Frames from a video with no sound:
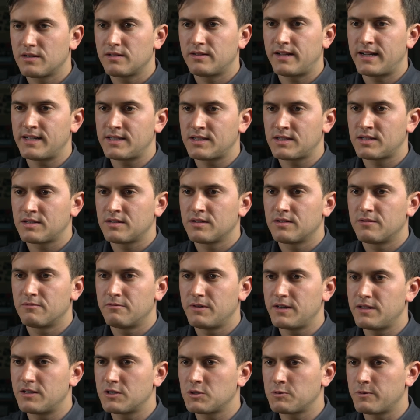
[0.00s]
let's
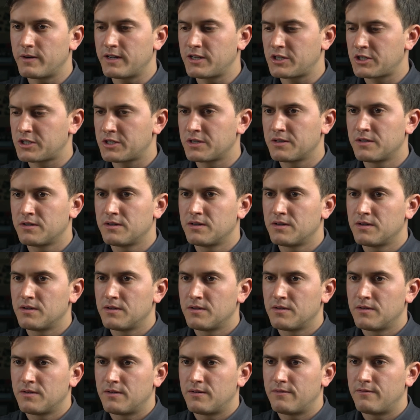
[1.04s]
read the switch.
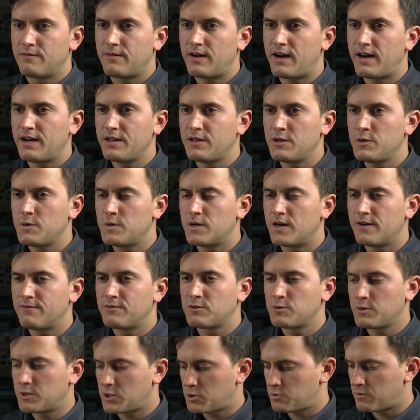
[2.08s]
Value of
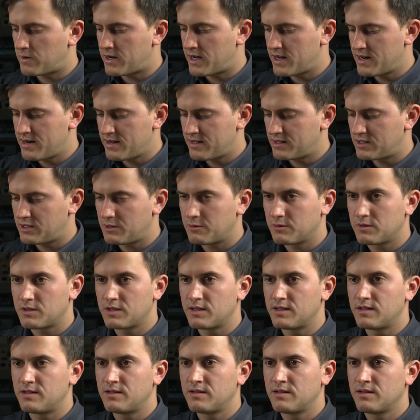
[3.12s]
switch 1 is equal
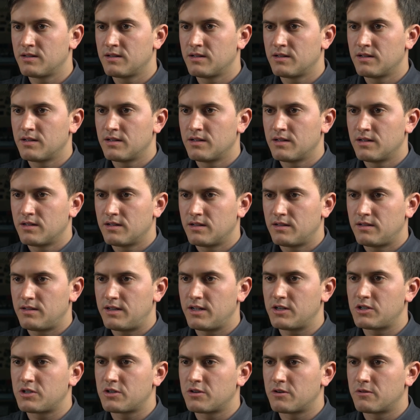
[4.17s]
to
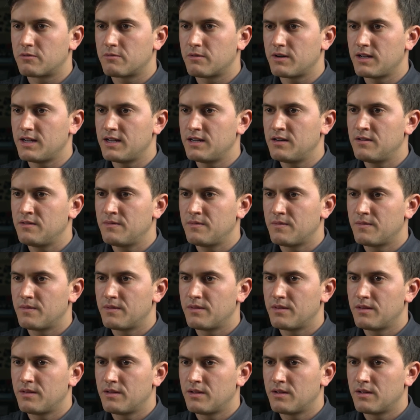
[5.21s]
digital read
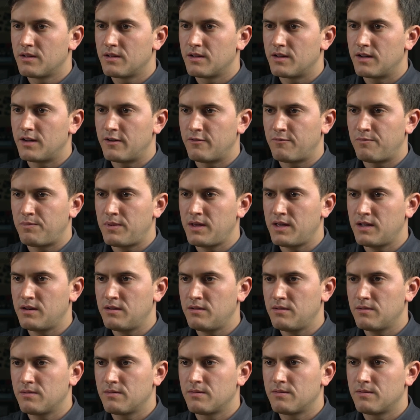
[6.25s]
of pin
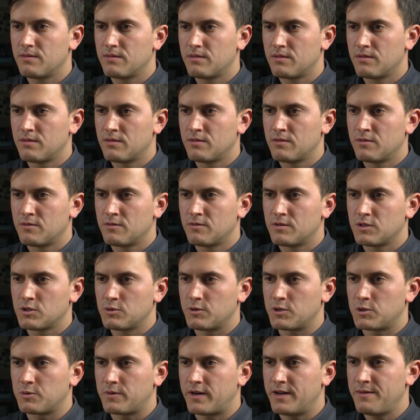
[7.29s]

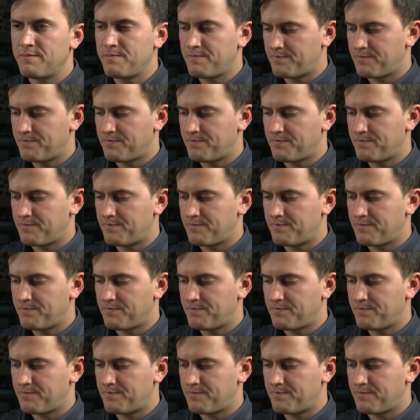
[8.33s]
switch 1.